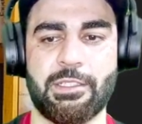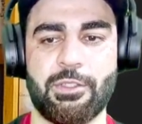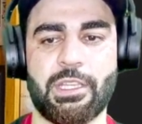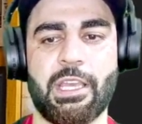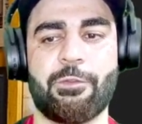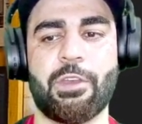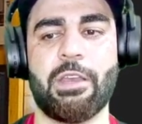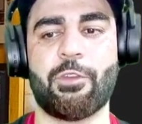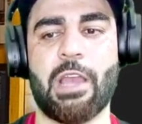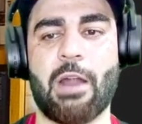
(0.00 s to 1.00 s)
Okay,
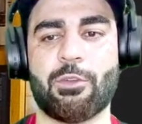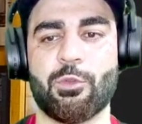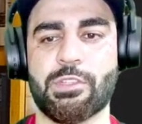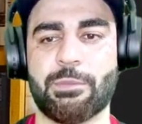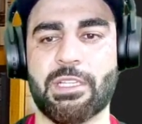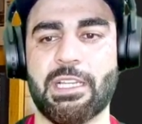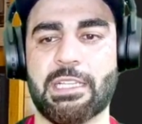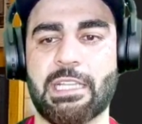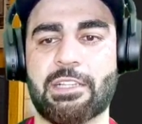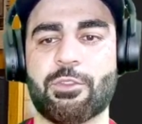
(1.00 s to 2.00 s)
if we have to do something like that,